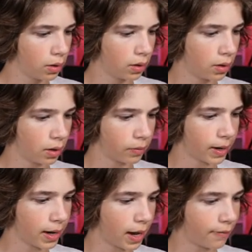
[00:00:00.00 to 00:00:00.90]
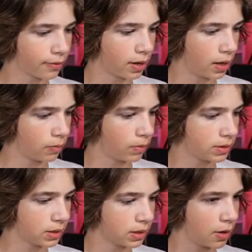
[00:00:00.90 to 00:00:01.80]
All right, I forgot.
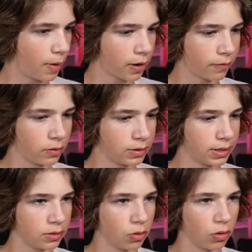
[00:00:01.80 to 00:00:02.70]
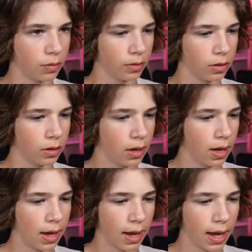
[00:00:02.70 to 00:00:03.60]
Whistling and microphone sounds horrible.
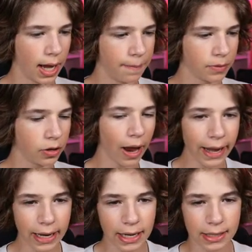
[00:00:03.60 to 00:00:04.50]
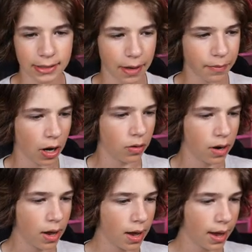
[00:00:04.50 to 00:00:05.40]
Um, your NAE, same code.
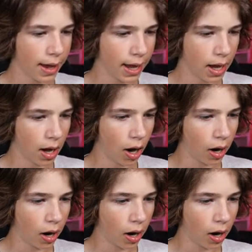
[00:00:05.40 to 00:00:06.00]
Uh, all right.